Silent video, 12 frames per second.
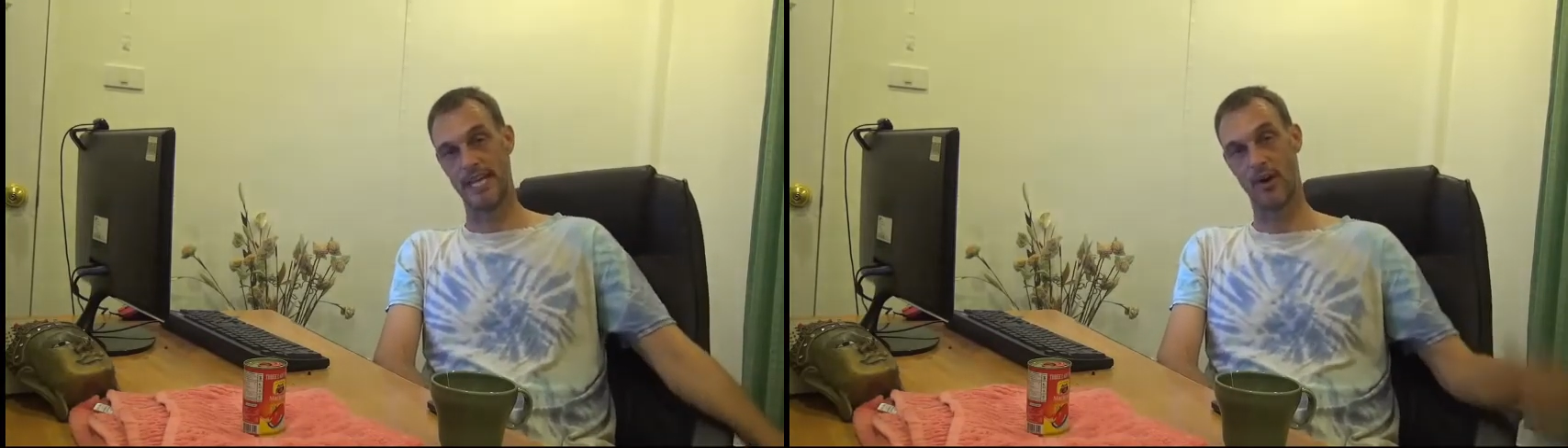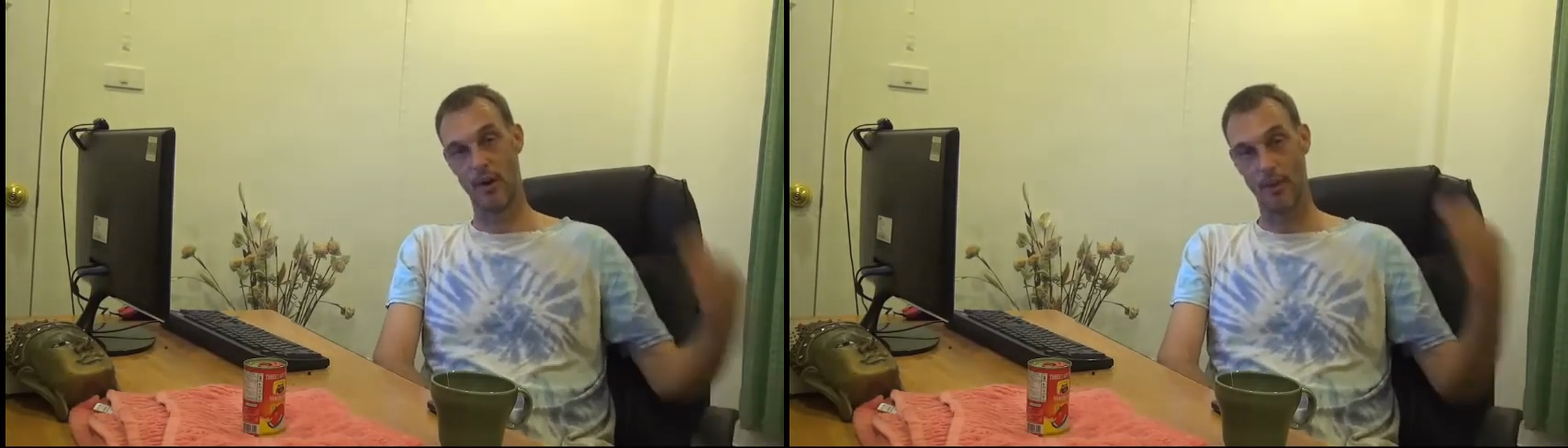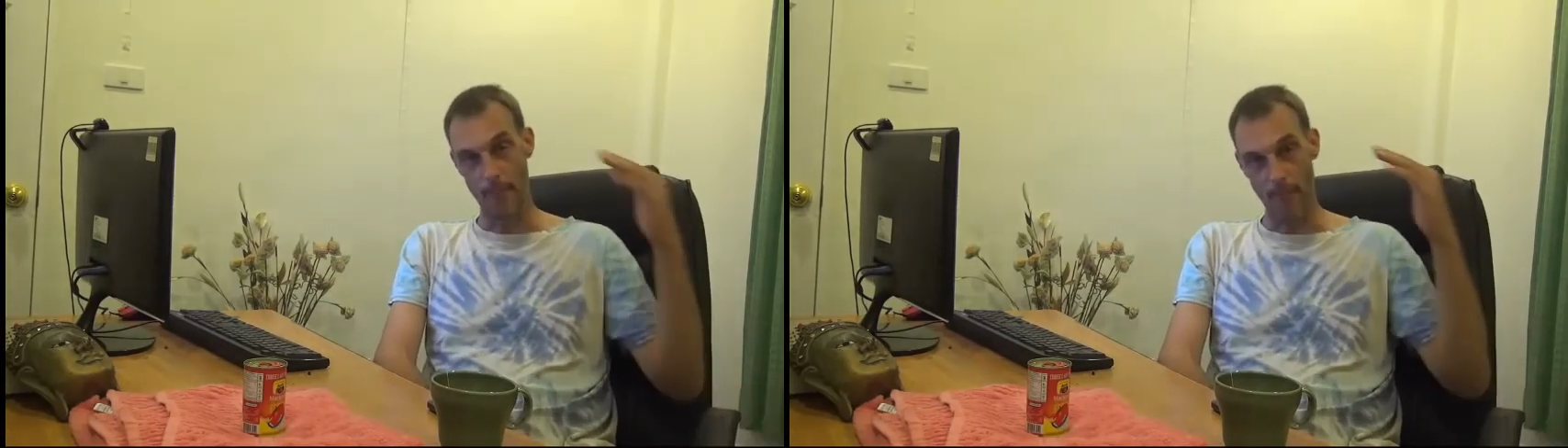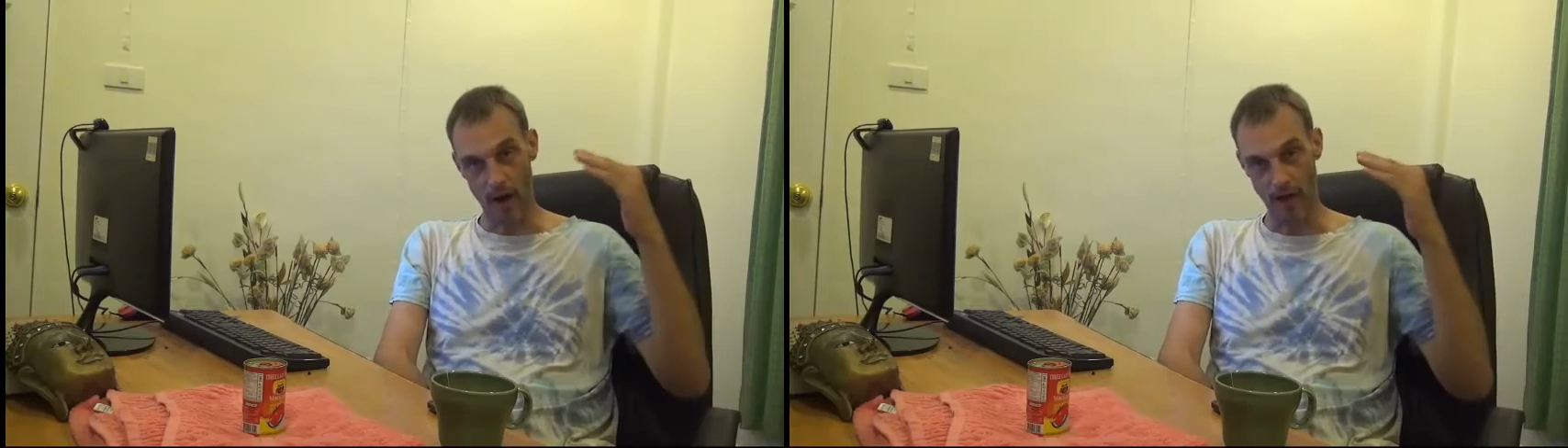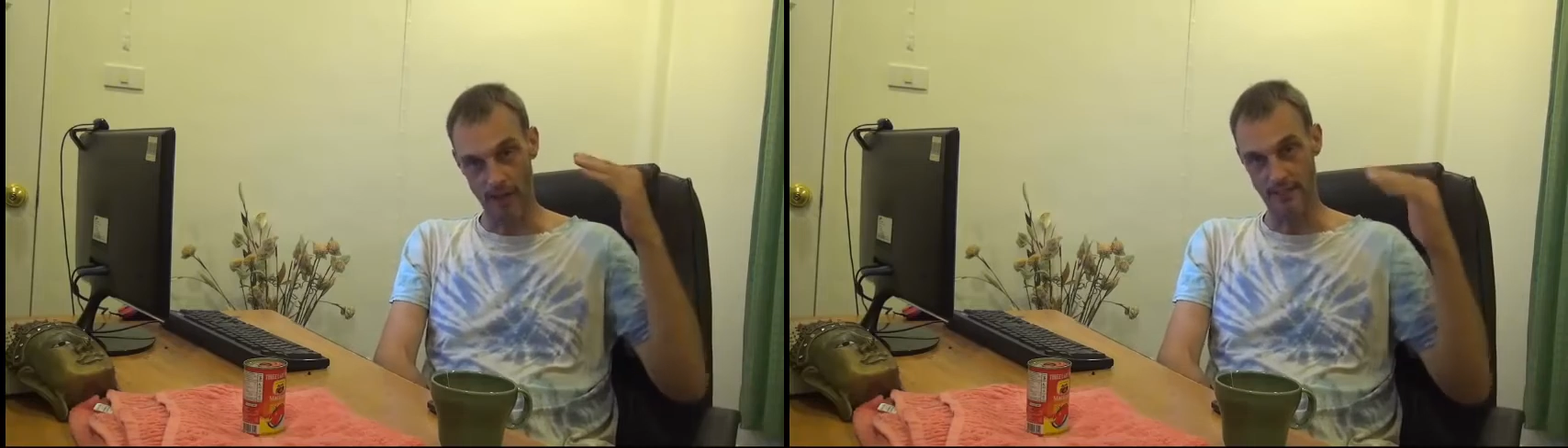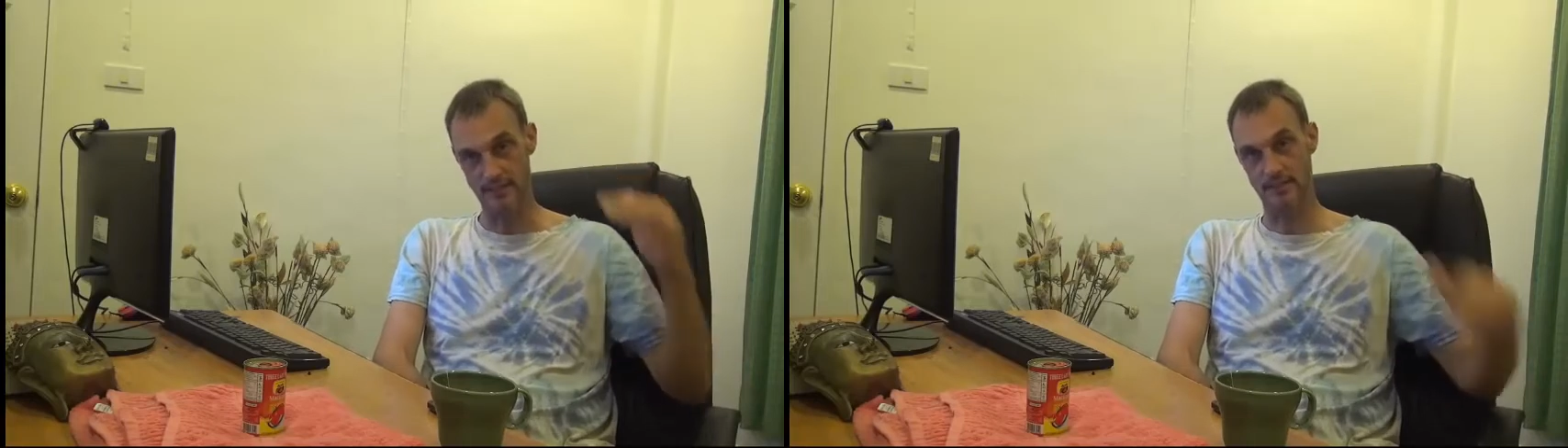and our
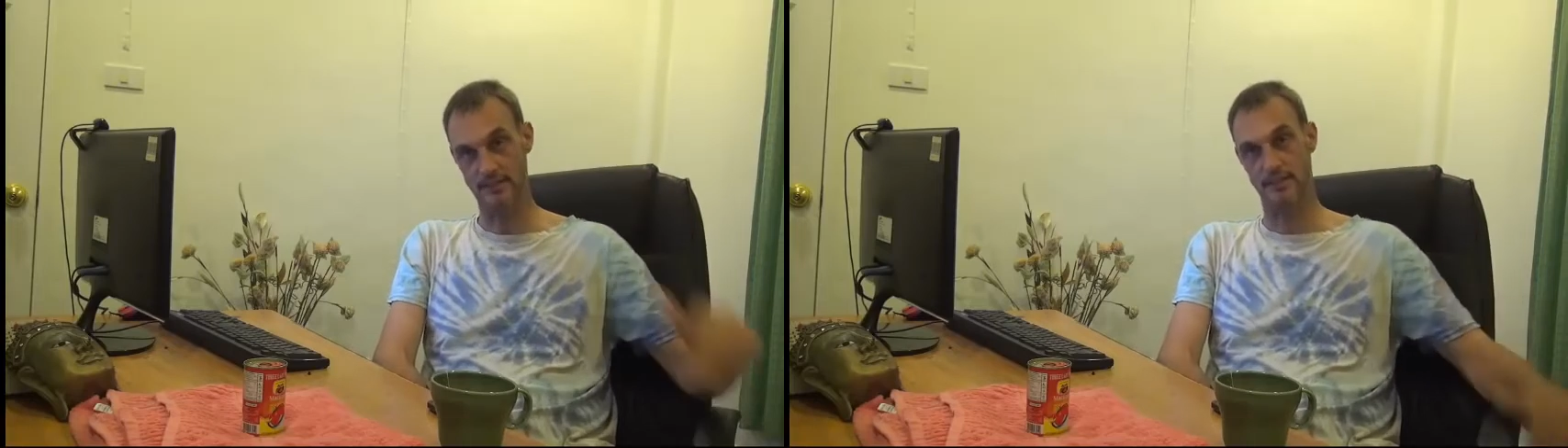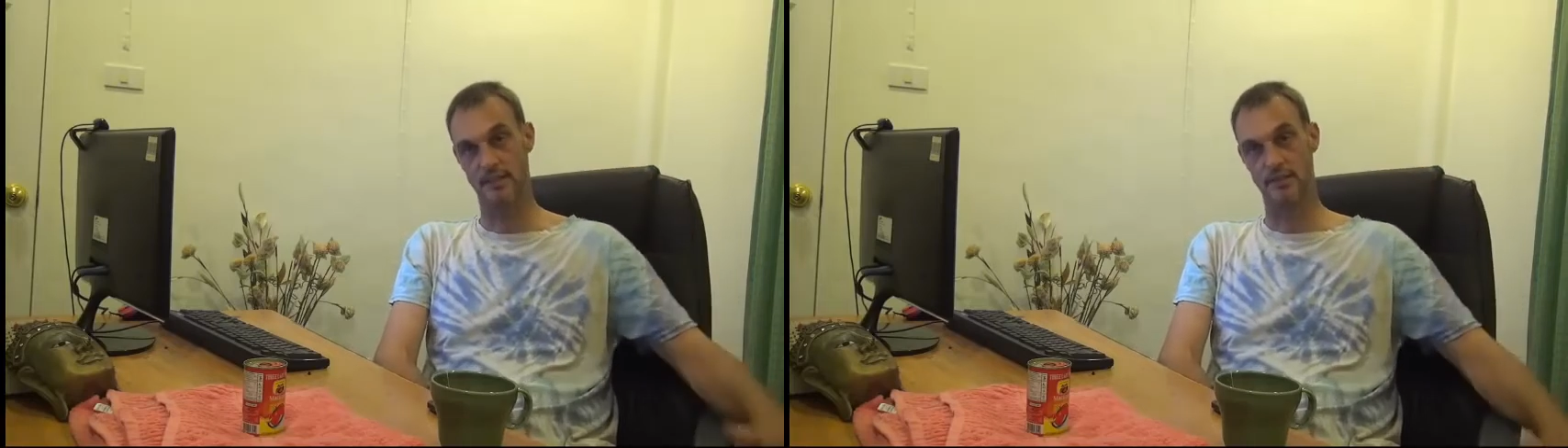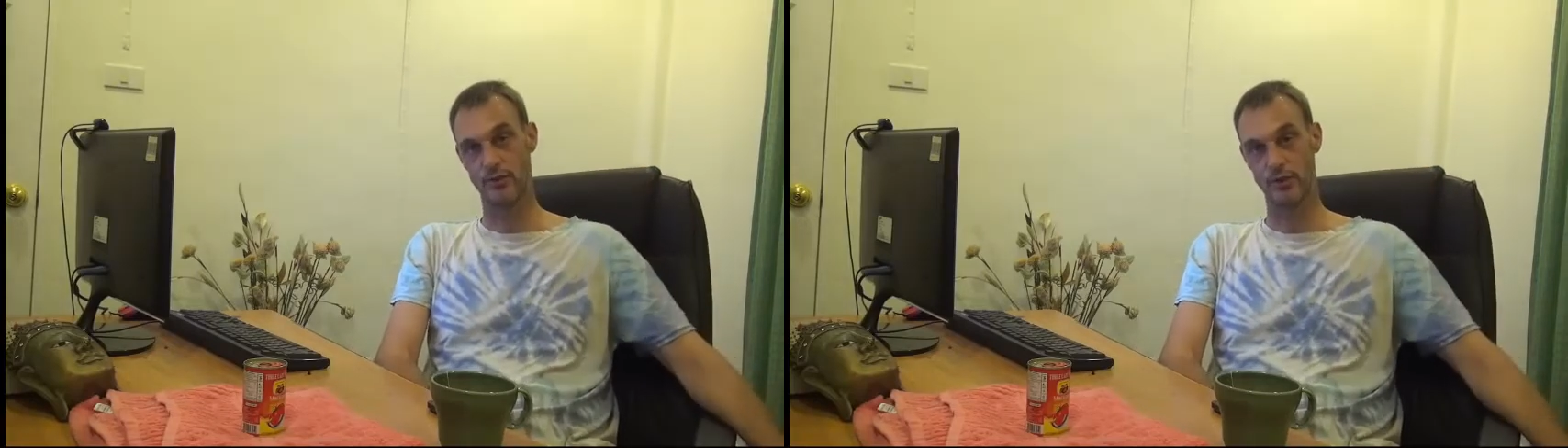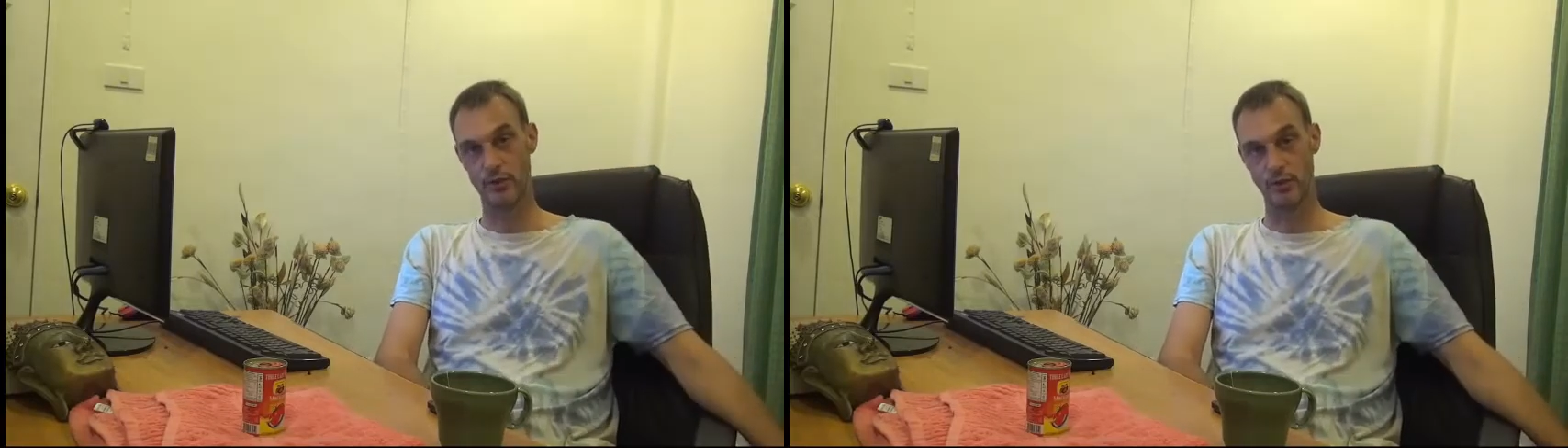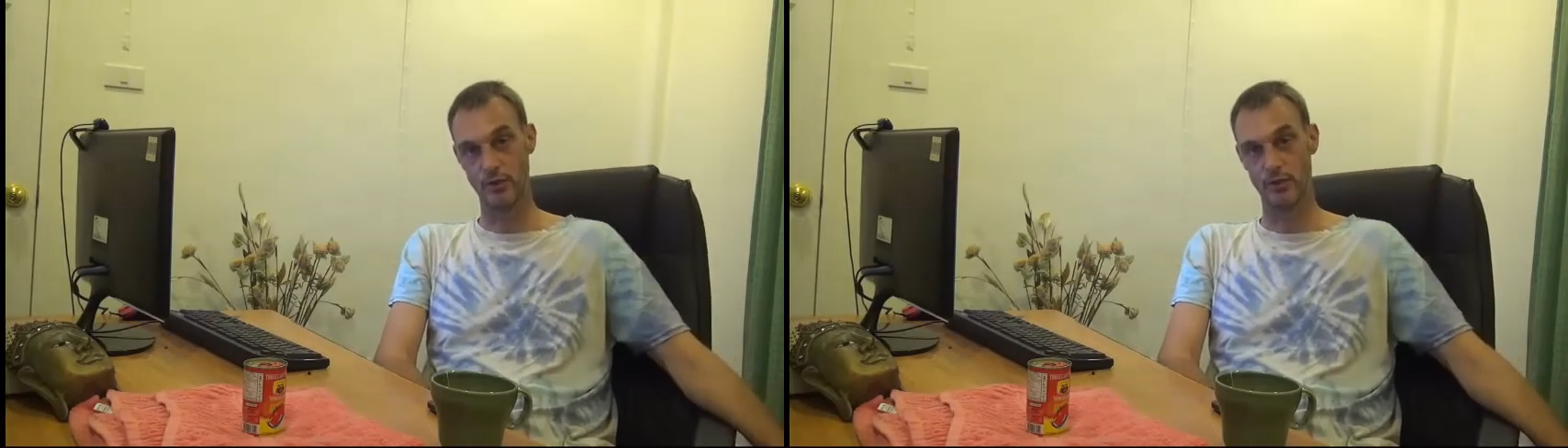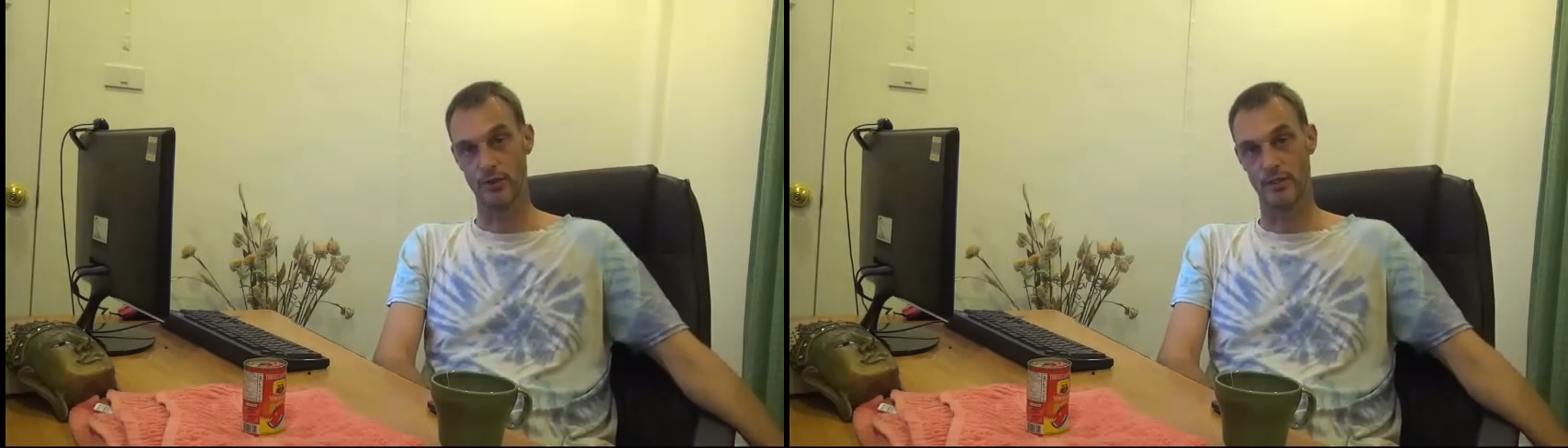minds
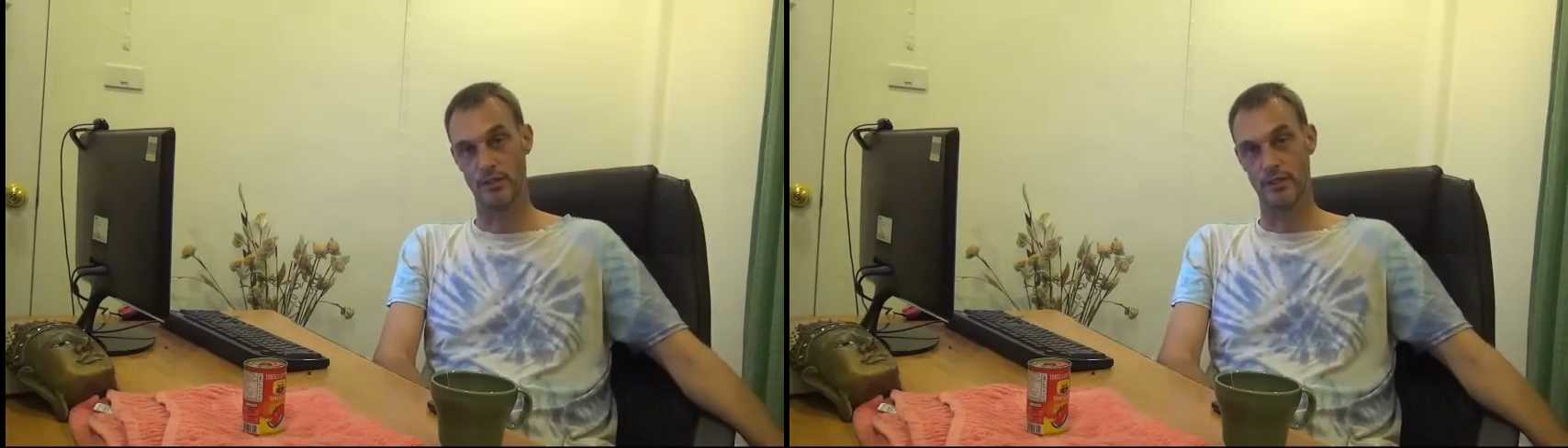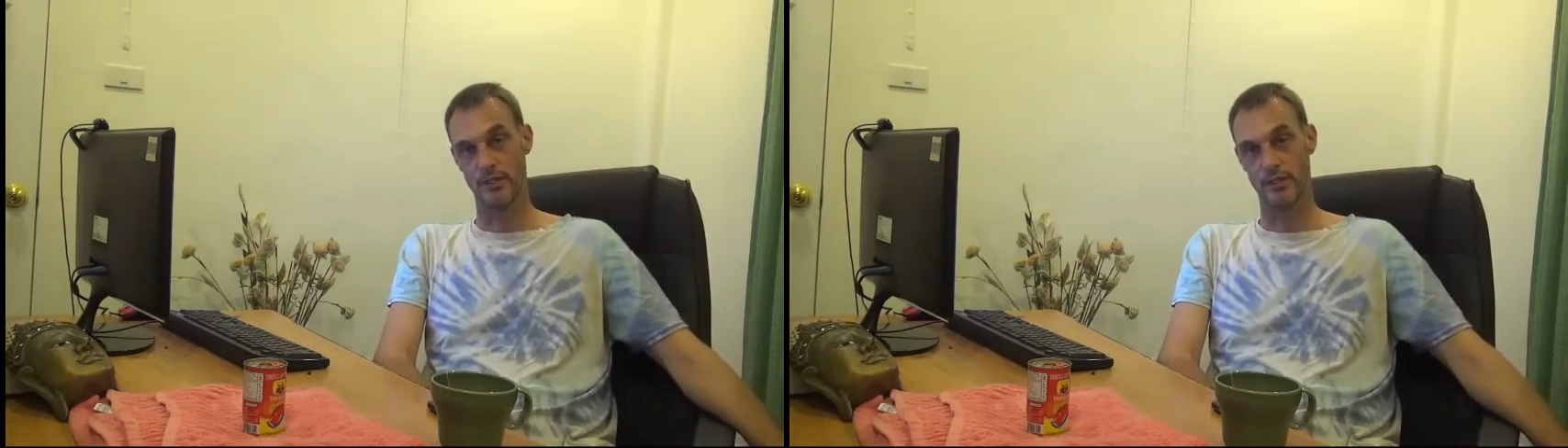do.